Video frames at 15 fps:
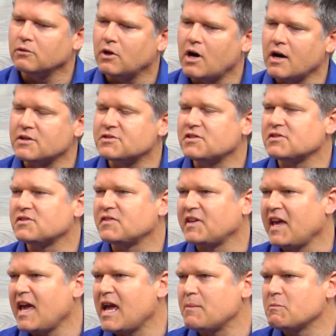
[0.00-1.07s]
cost us the
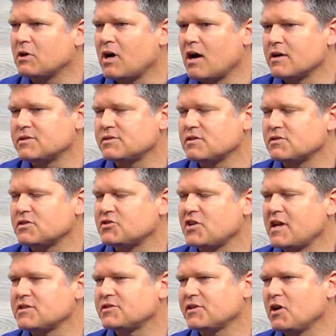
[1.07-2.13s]
game, it cost us a
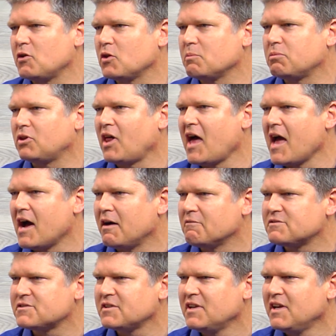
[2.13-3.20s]
chance to go to the playoffs.